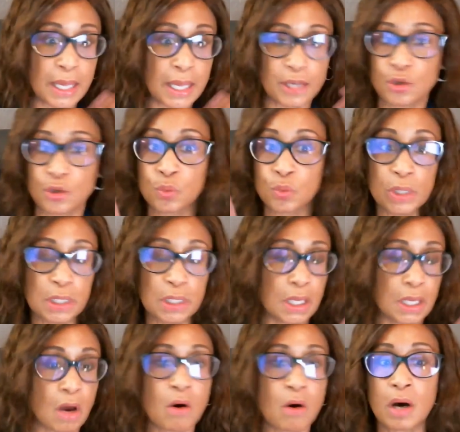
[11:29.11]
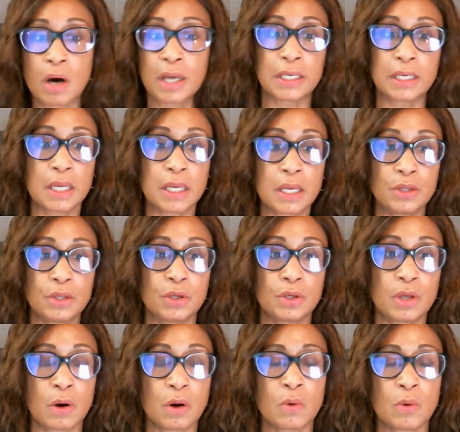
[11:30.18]
like you're really on,
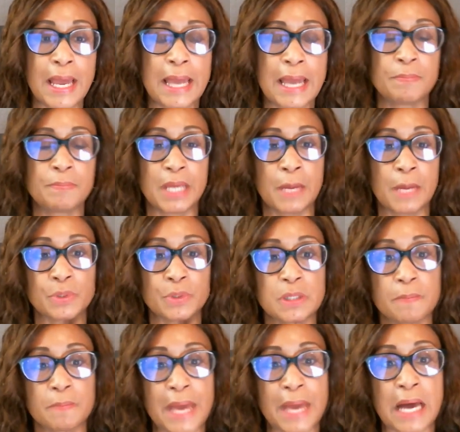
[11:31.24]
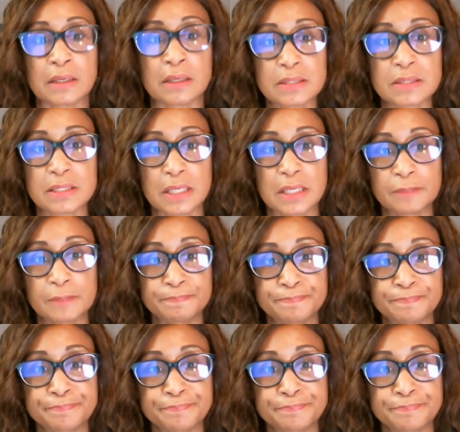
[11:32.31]
and be able to balance it.